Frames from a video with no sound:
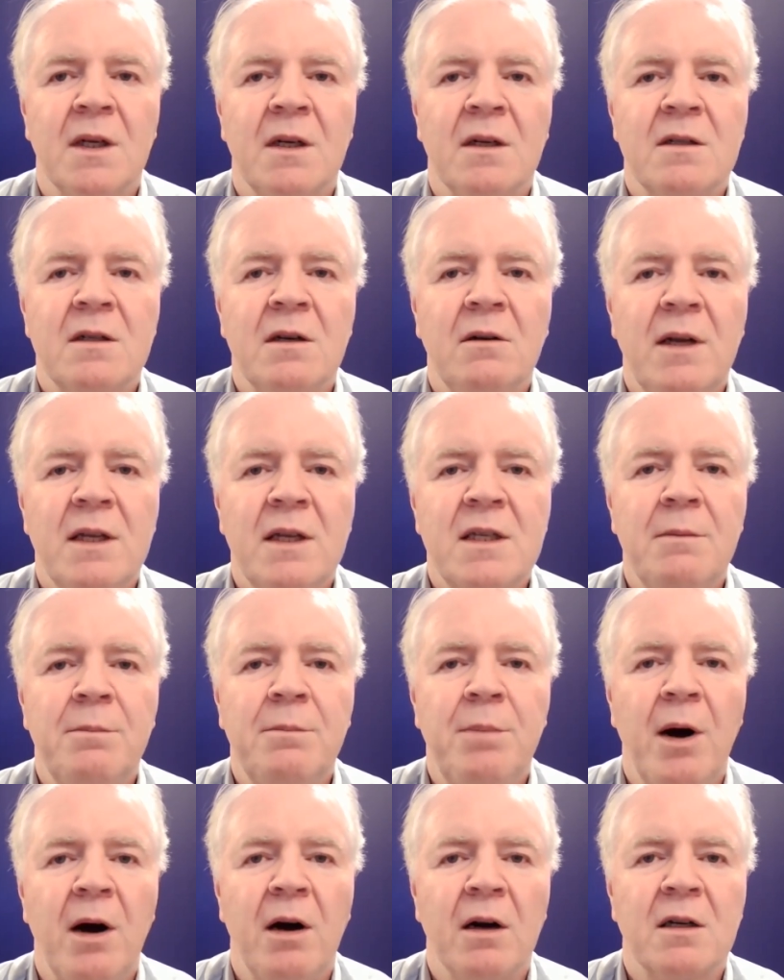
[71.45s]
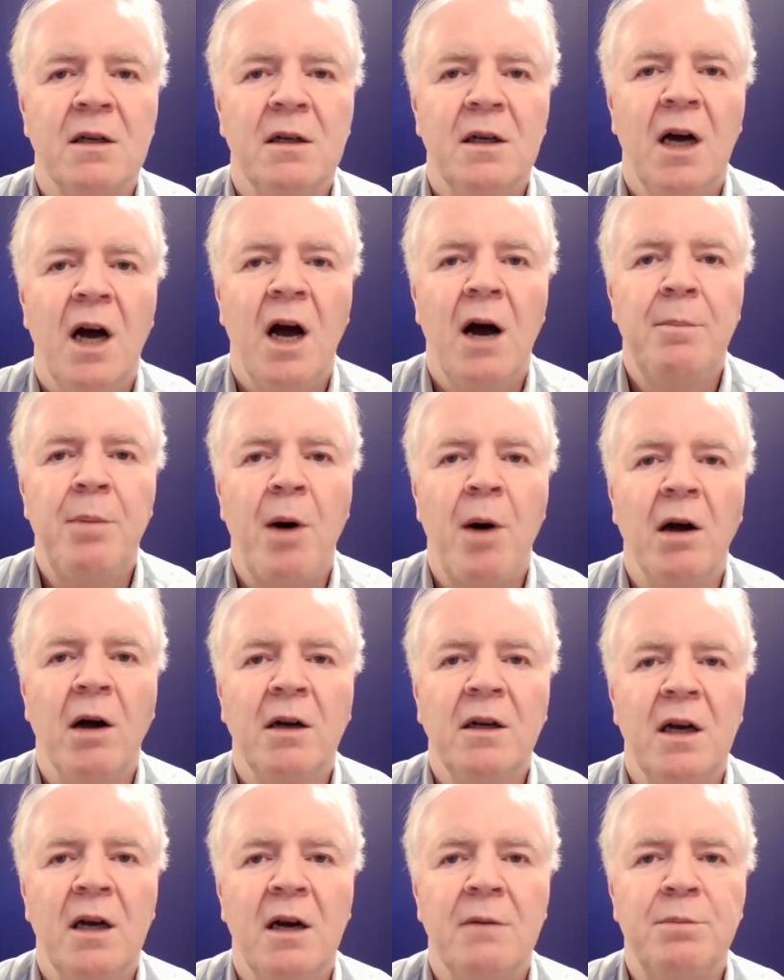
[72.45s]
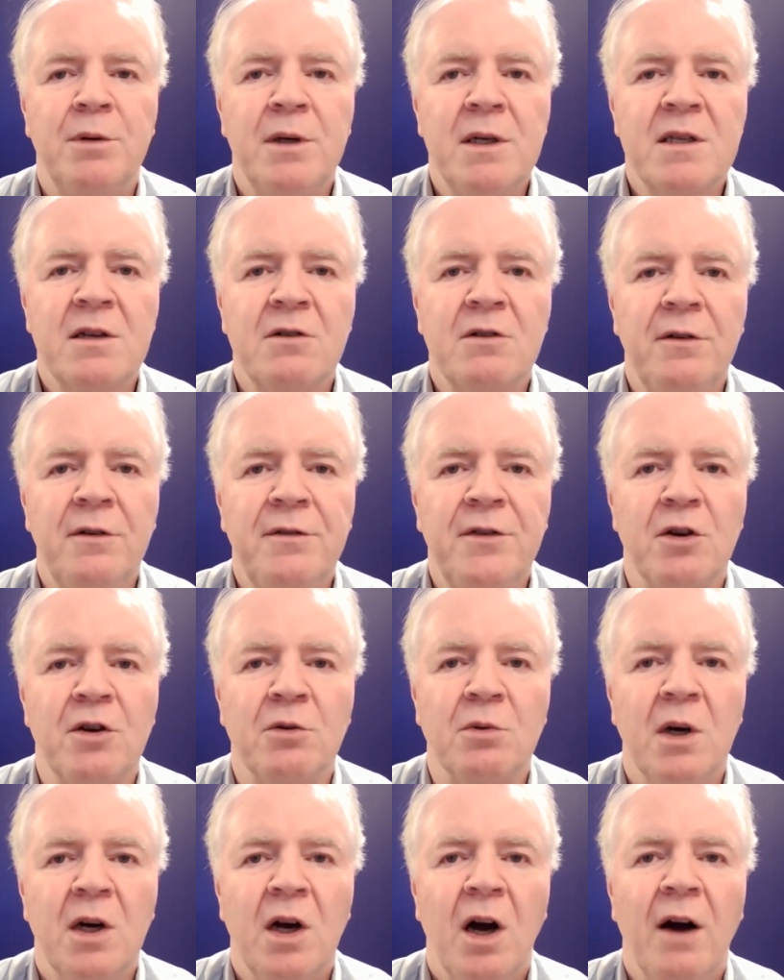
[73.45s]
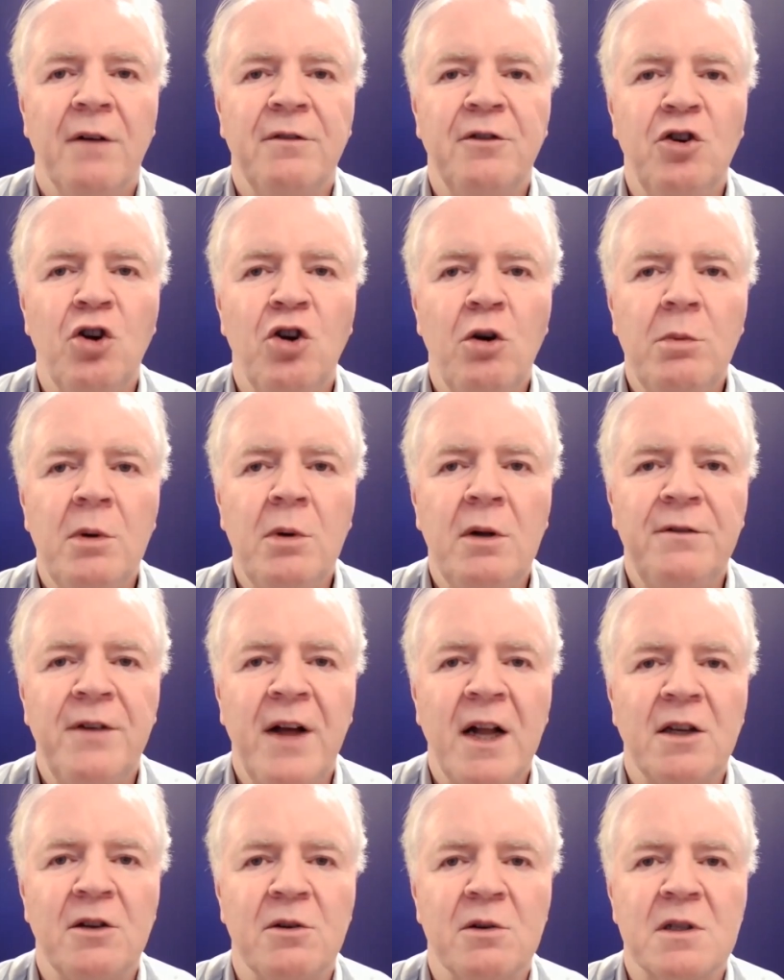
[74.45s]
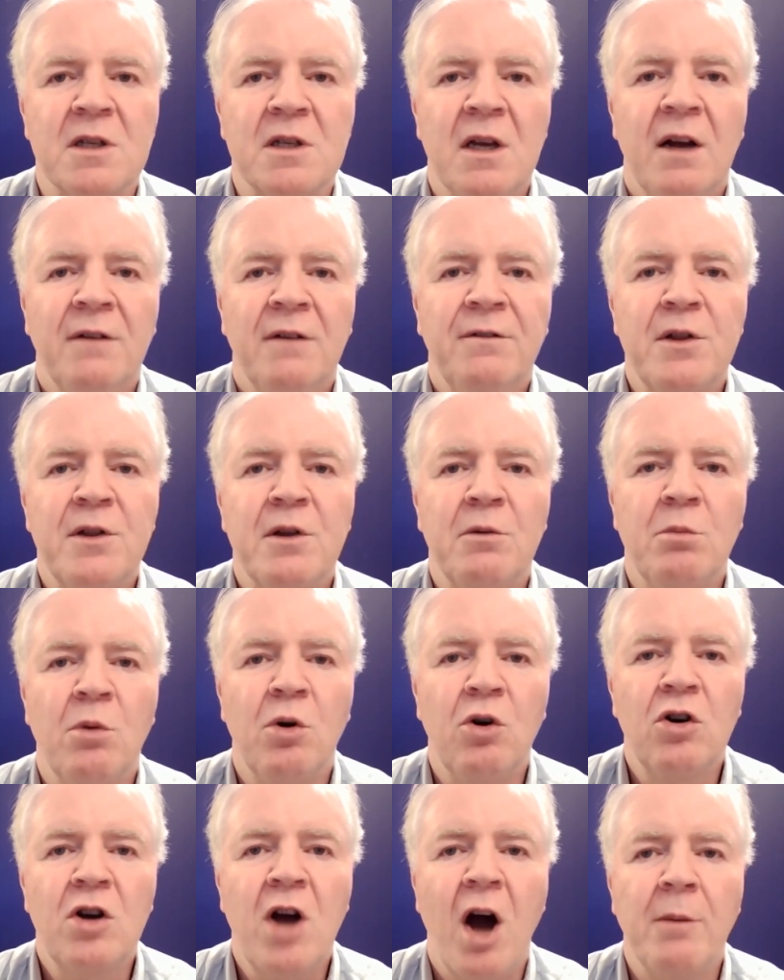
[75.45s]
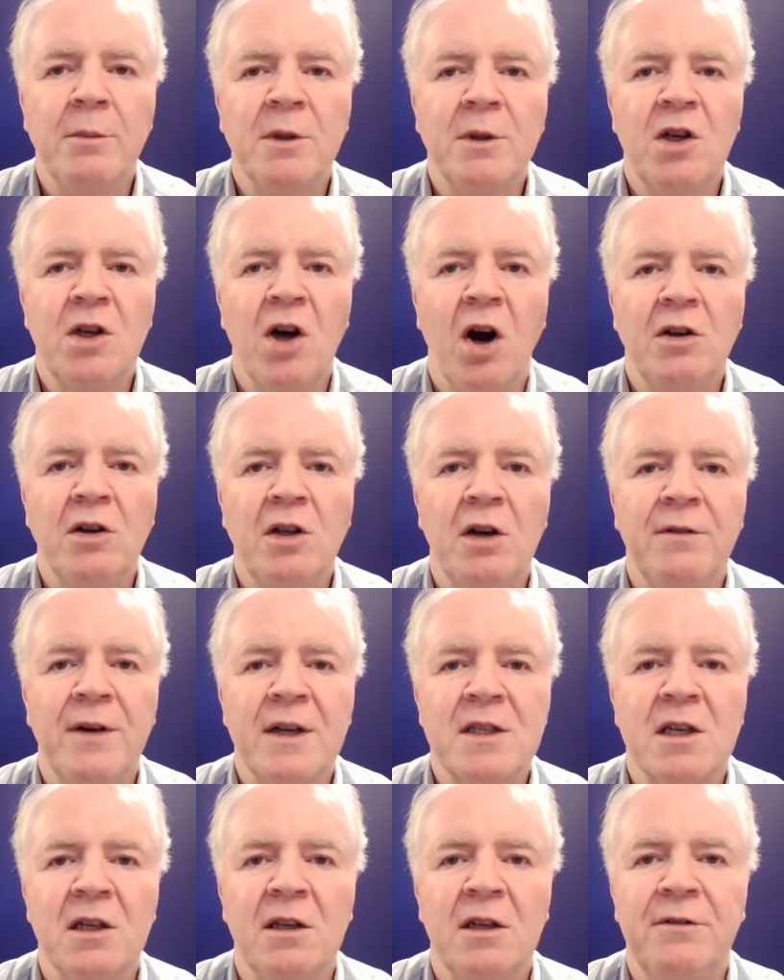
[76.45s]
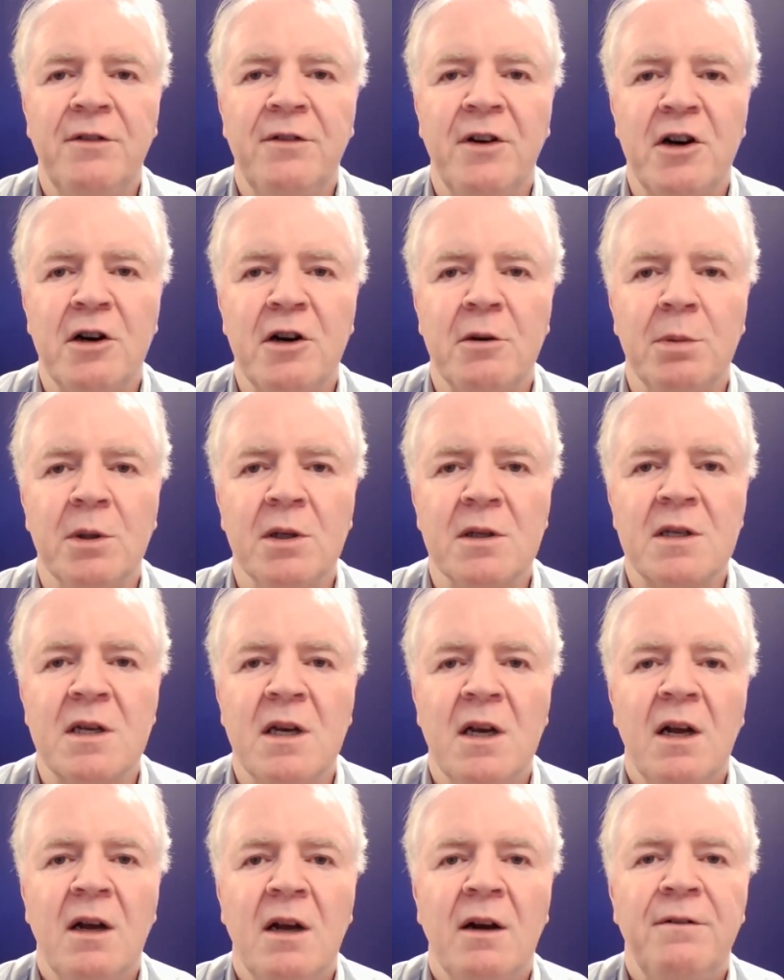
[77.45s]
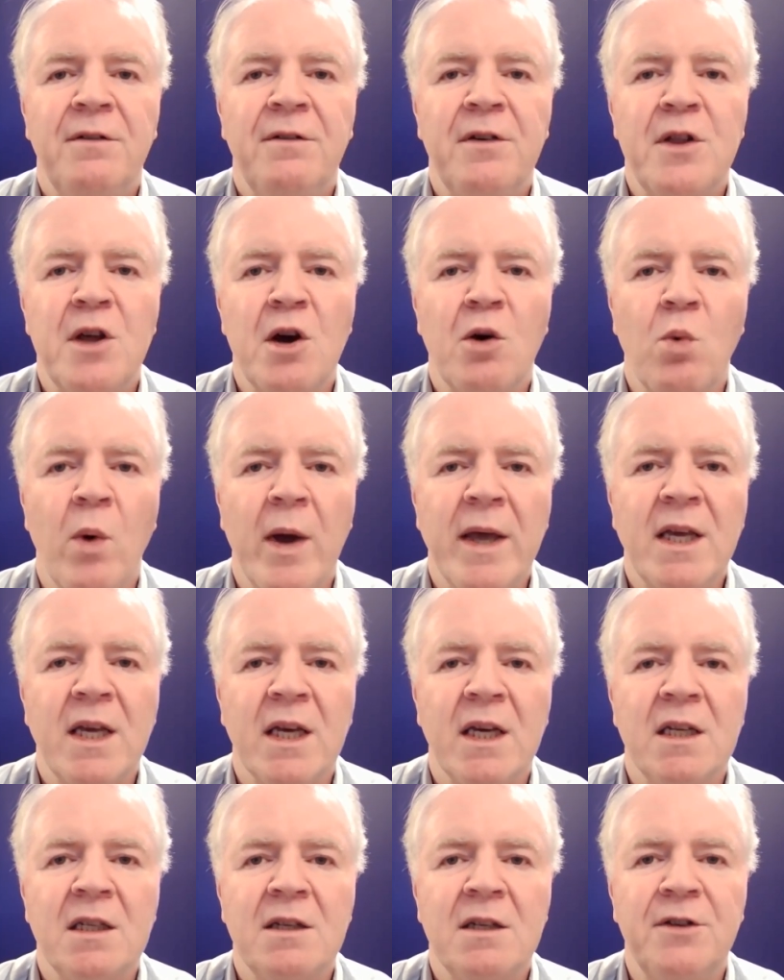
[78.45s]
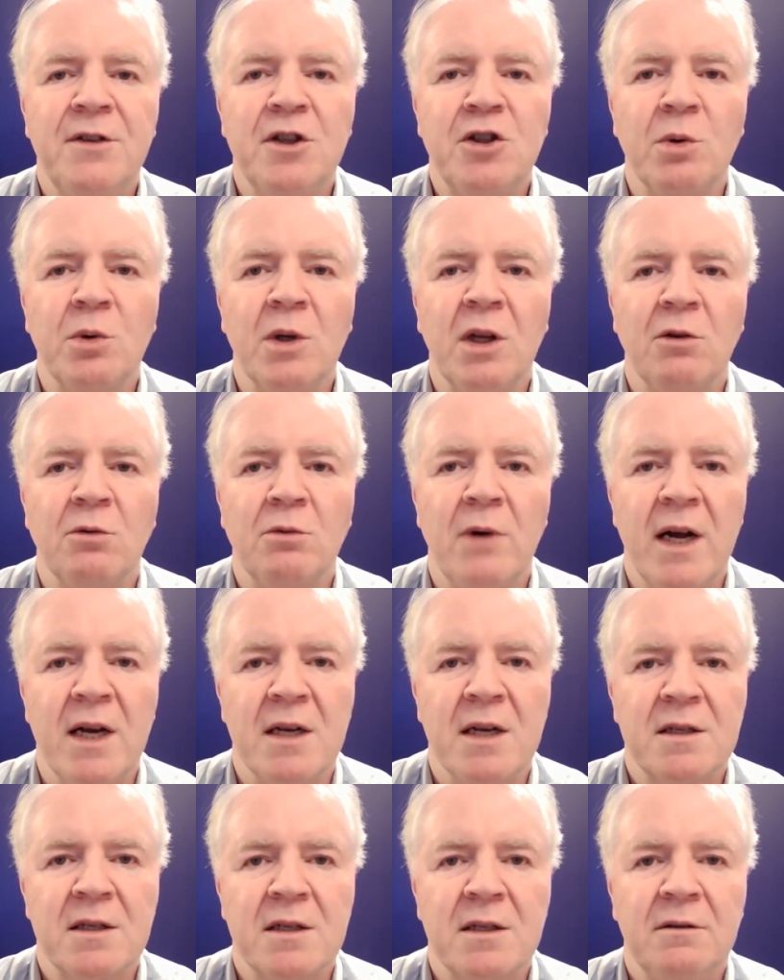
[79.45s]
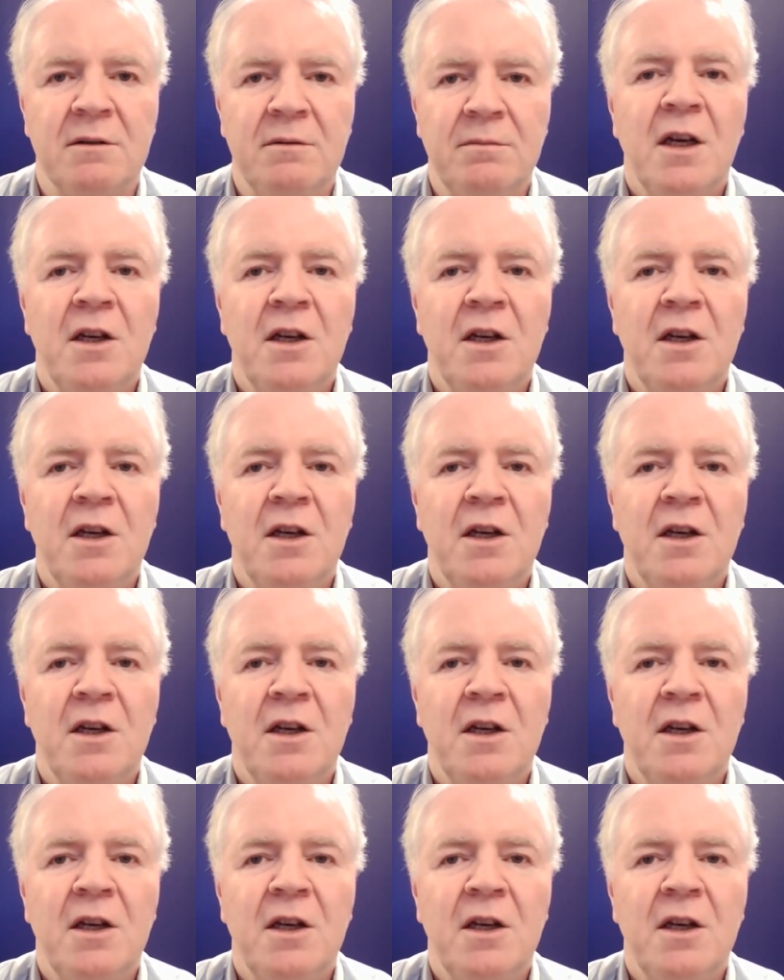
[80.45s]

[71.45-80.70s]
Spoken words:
So let's embark upon a brisk review of normal values for the more common cardiovascular variables for the awake individual at rest.